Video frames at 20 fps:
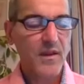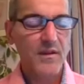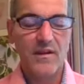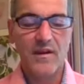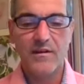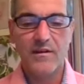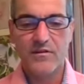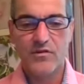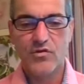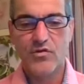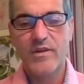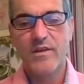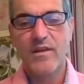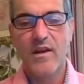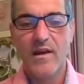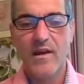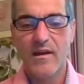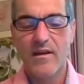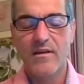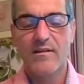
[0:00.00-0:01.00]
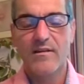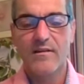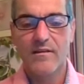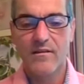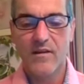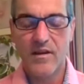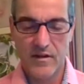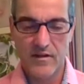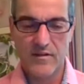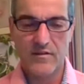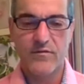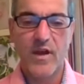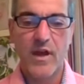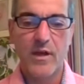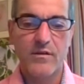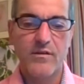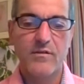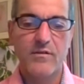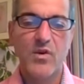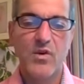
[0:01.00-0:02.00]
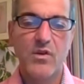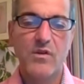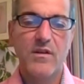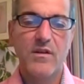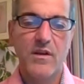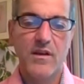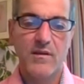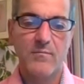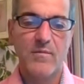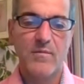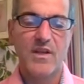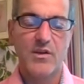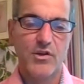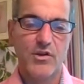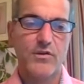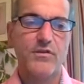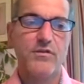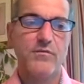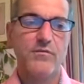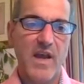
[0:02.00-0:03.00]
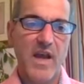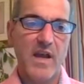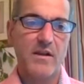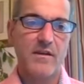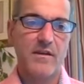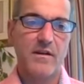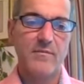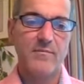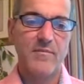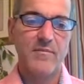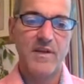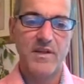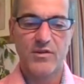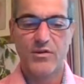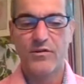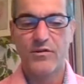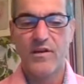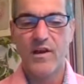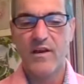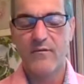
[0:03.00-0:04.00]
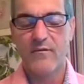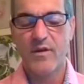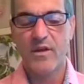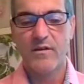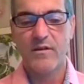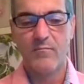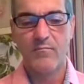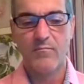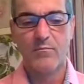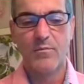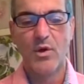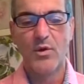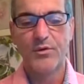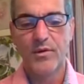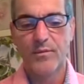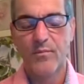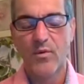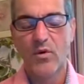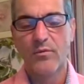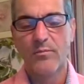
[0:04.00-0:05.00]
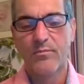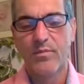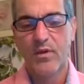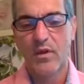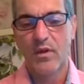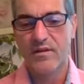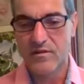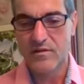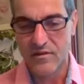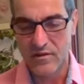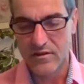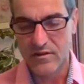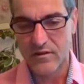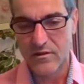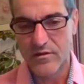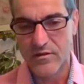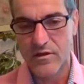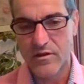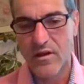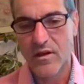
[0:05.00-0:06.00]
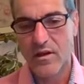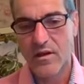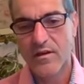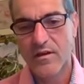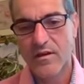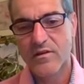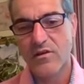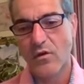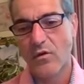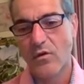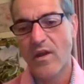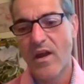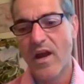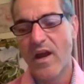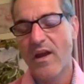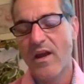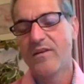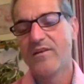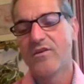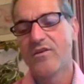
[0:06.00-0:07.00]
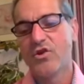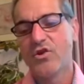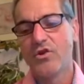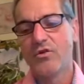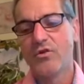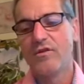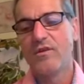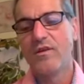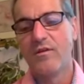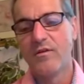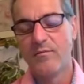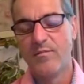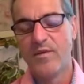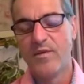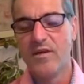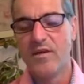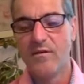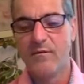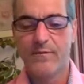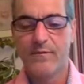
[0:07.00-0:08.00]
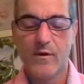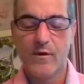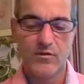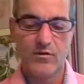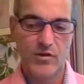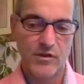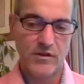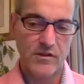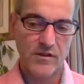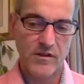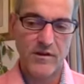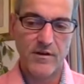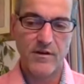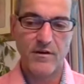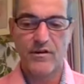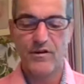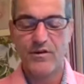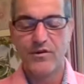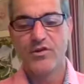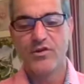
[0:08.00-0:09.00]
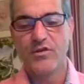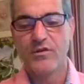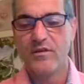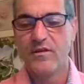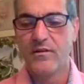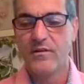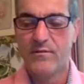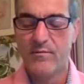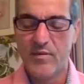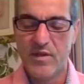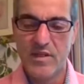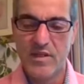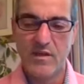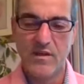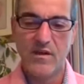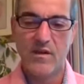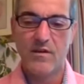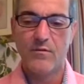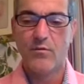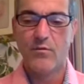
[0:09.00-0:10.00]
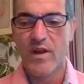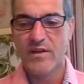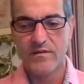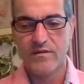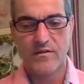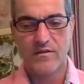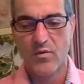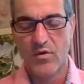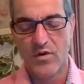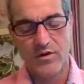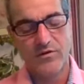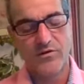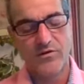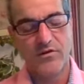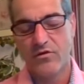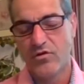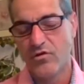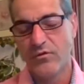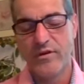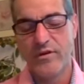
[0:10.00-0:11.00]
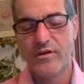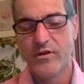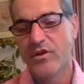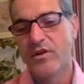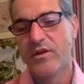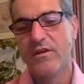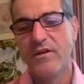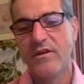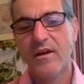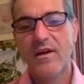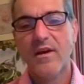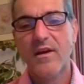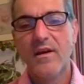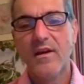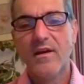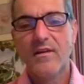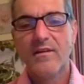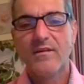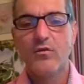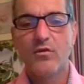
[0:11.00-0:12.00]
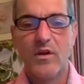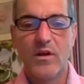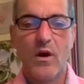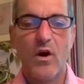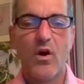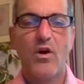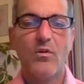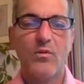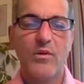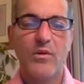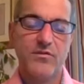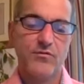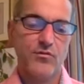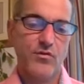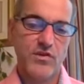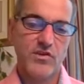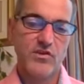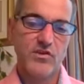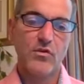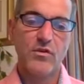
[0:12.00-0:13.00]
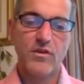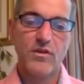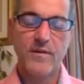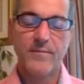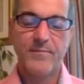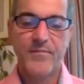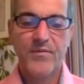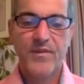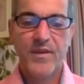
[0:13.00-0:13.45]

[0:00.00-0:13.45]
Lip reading: Then treat that like it's valuable and make sure you back it up. Make sure you have it in multiple places so that should there be a functional error, should there be a ransomware situation, you can always restore it.